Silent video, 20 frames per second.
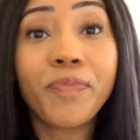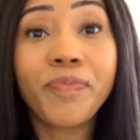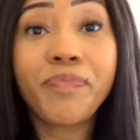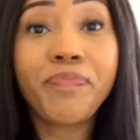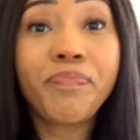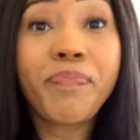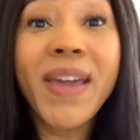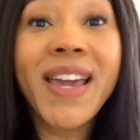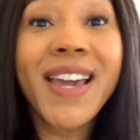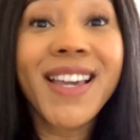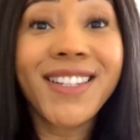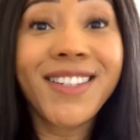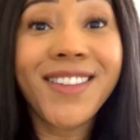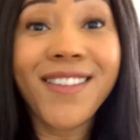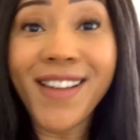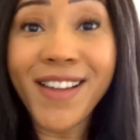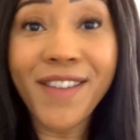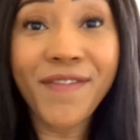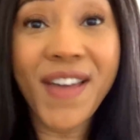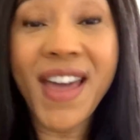Biggest
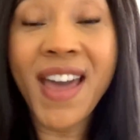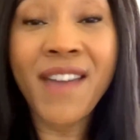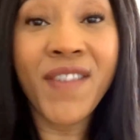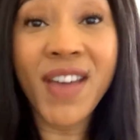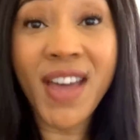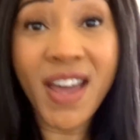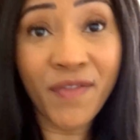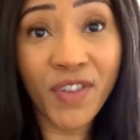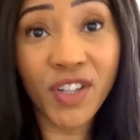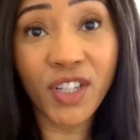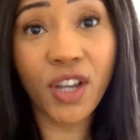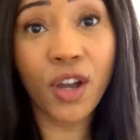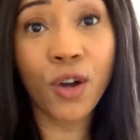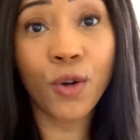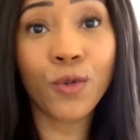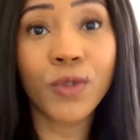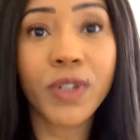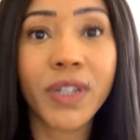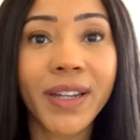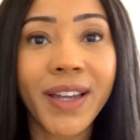lie I've ever
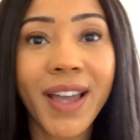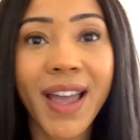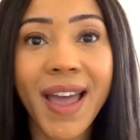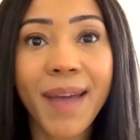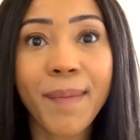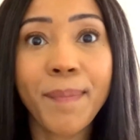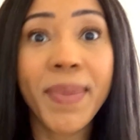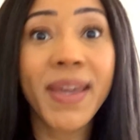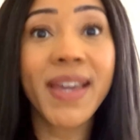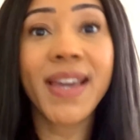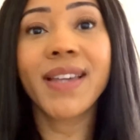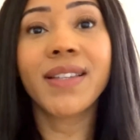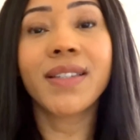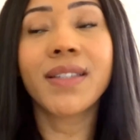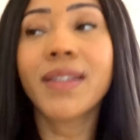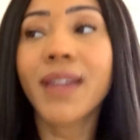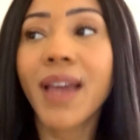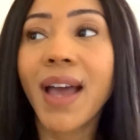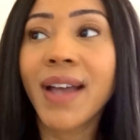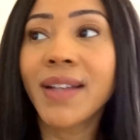told.
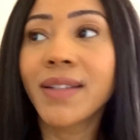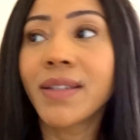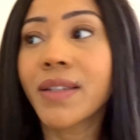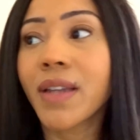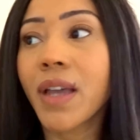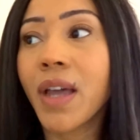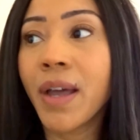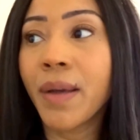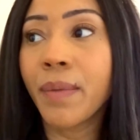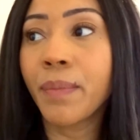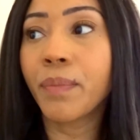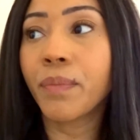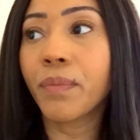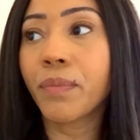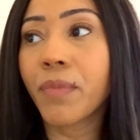Biggest, and a